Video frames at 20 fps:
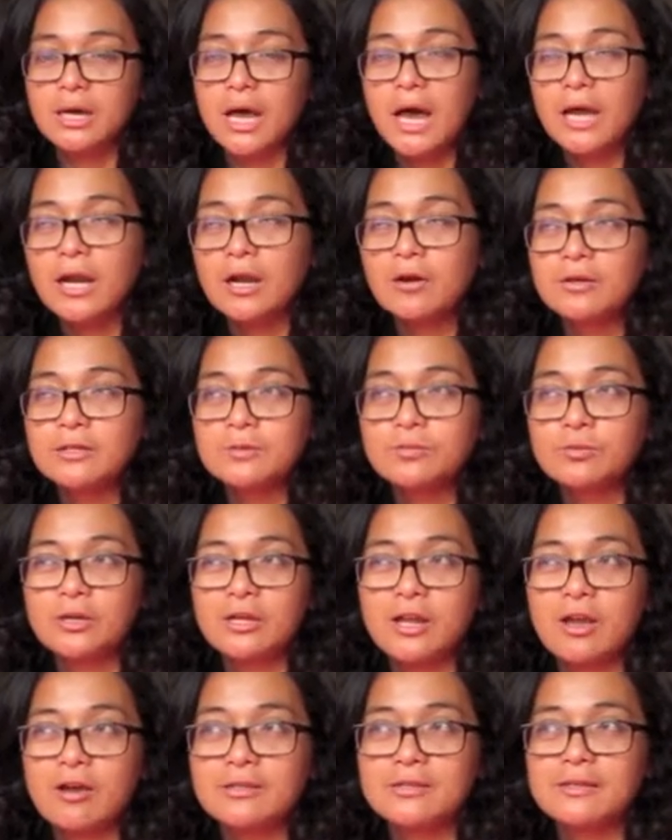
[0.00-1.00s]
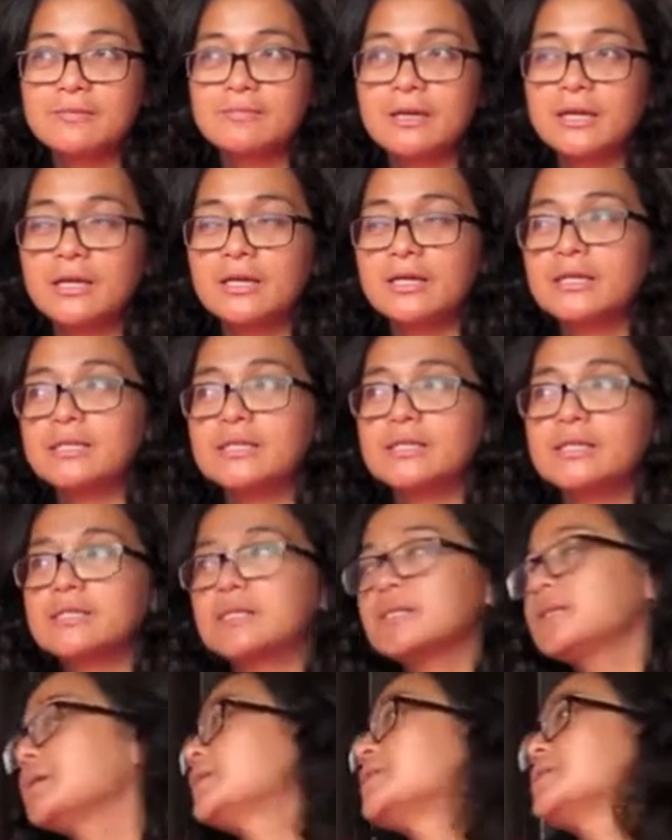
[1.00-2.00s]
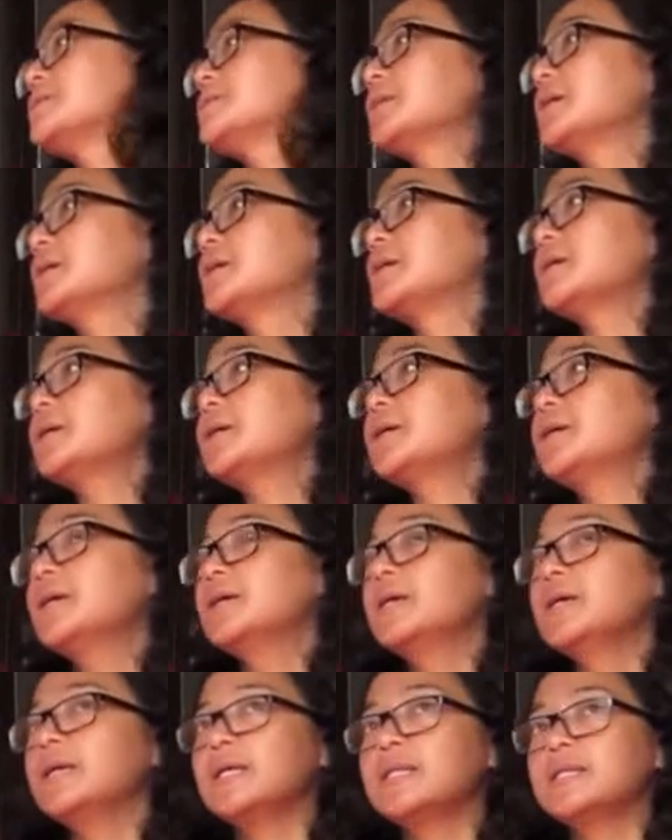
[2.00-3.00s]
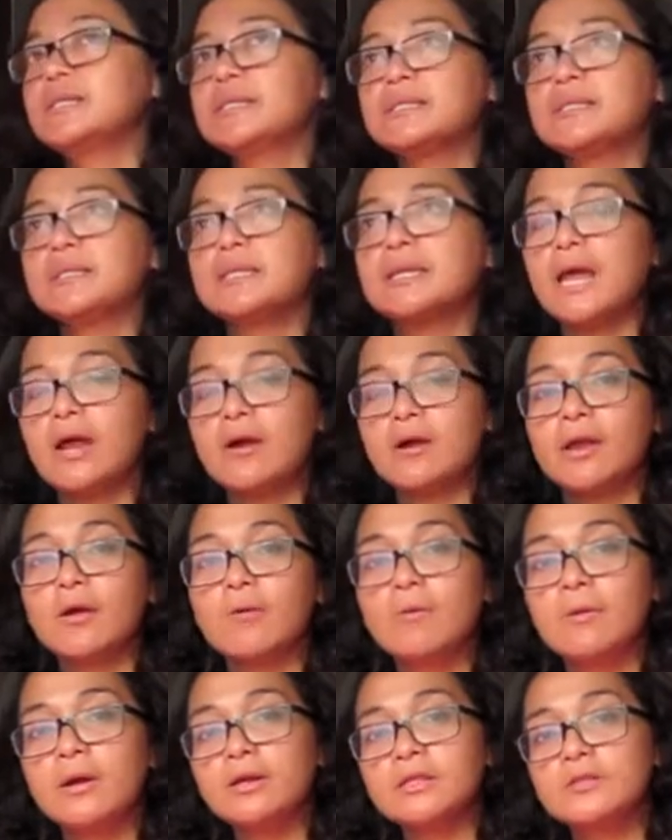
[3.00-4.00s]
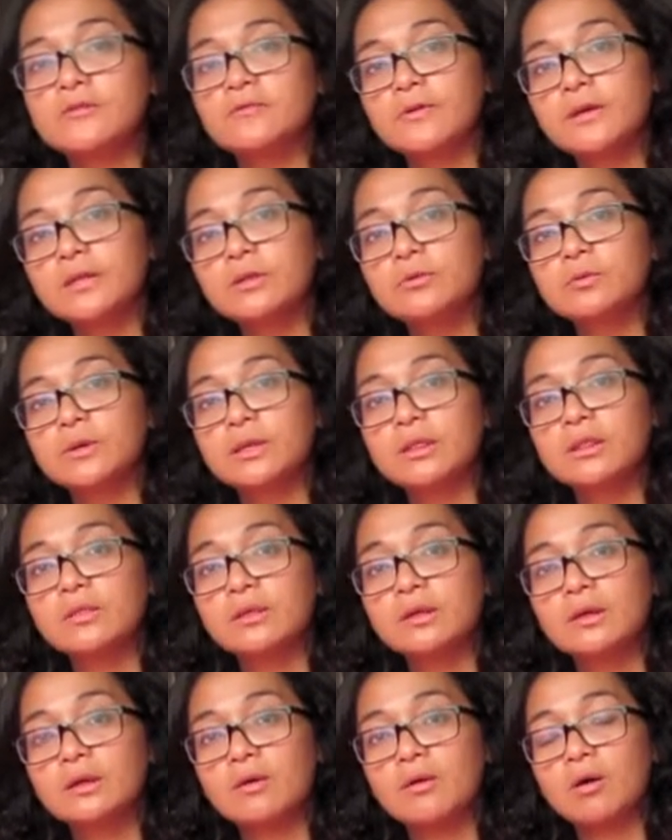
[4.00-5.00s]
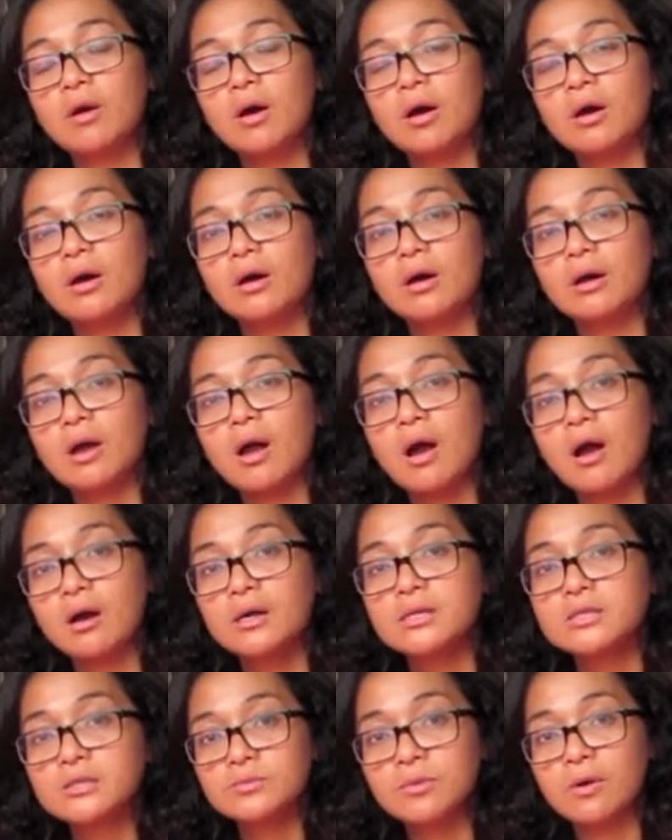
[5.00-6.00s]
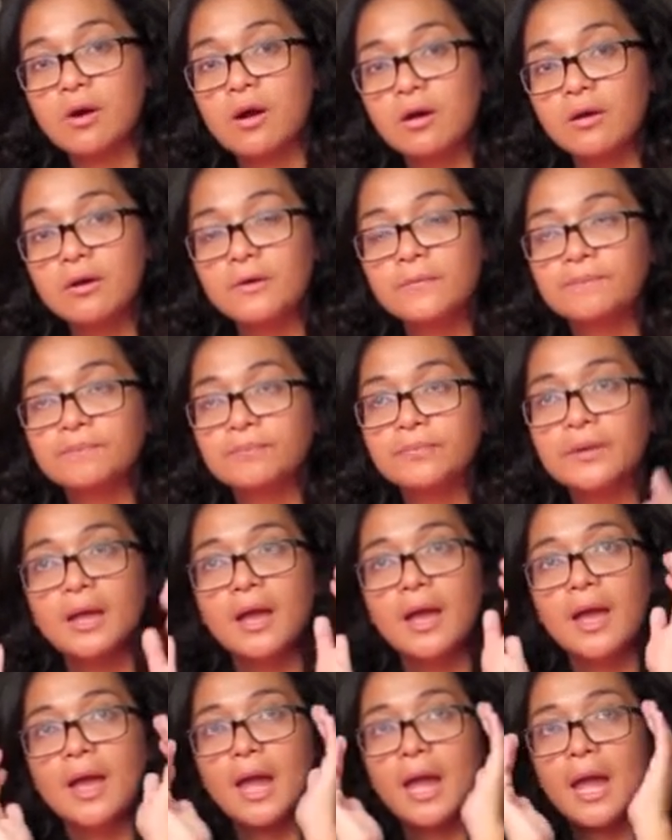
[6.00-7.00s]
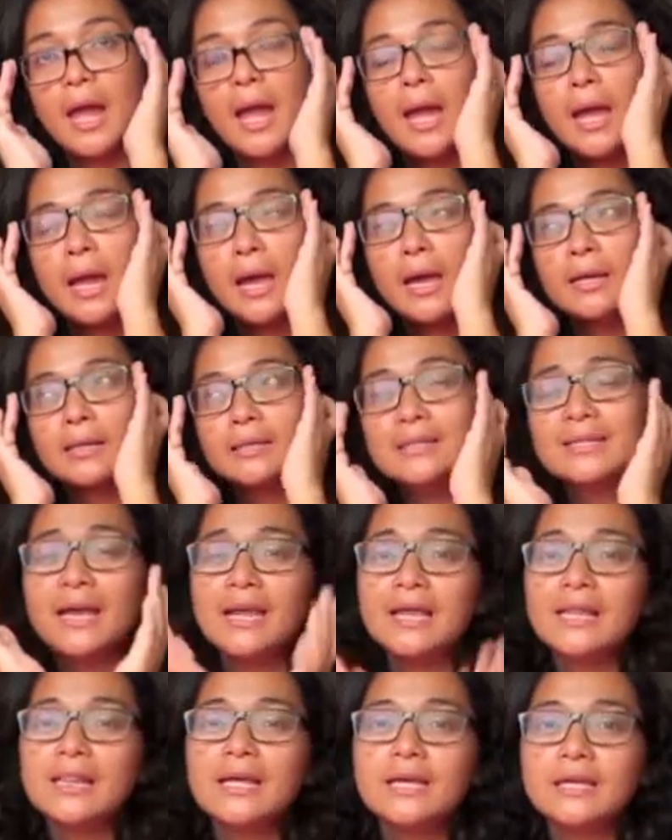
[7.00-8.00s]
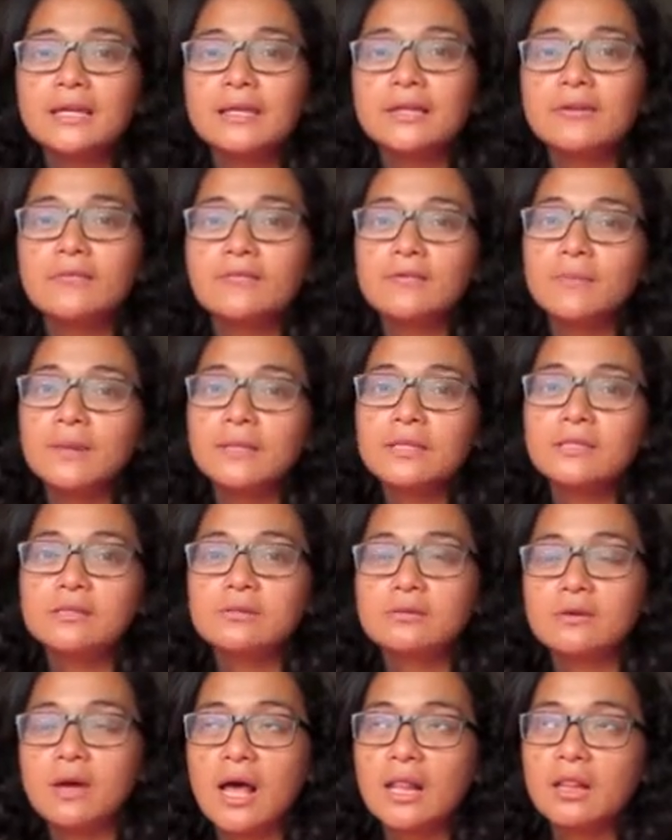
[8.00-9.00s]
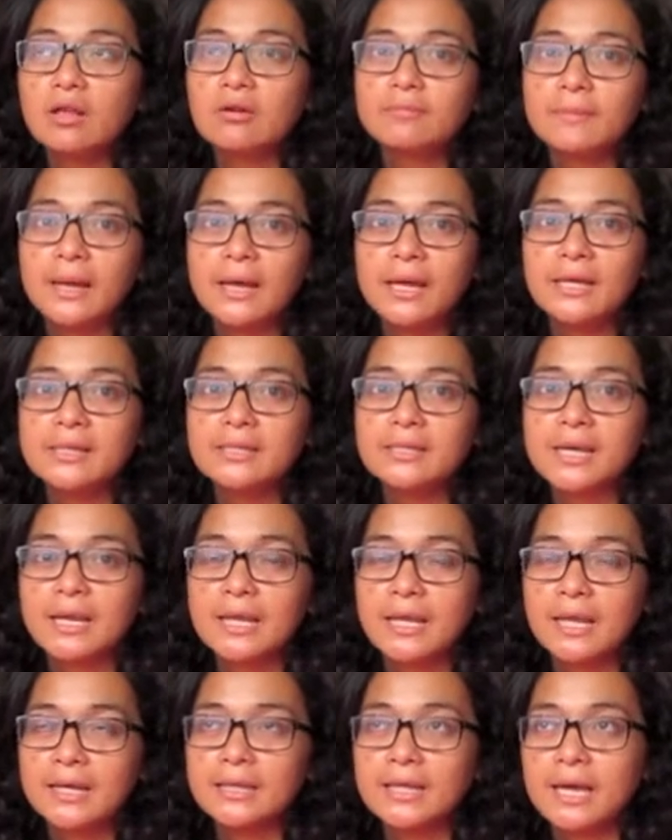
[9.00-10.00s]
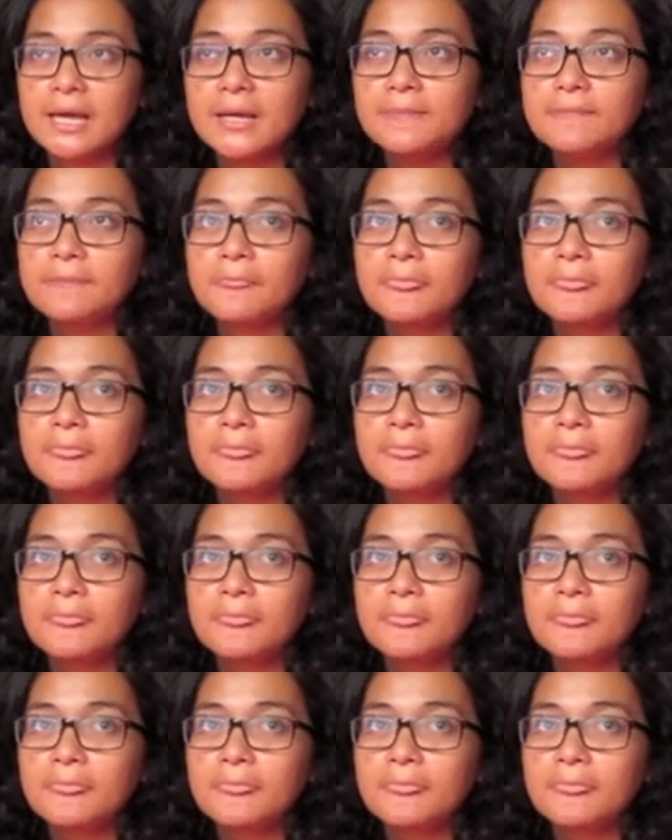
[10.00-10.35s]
Harau is pretty awesome because it's an area where it's filled with karst rock, and it's kind of like if you've been to Halong Bay, it's kind of like that,